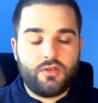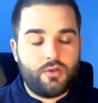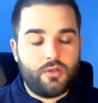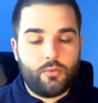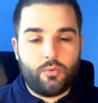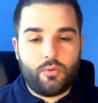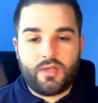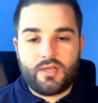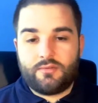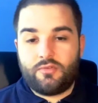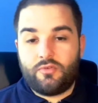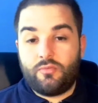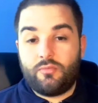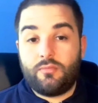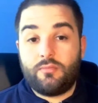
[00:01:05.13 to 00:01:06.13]
It will
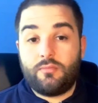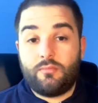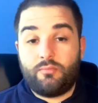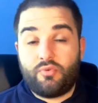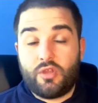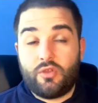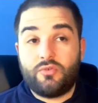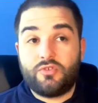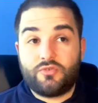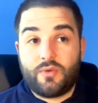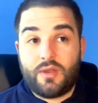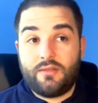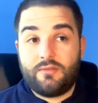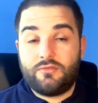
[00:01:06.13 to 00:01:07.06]
bring you straight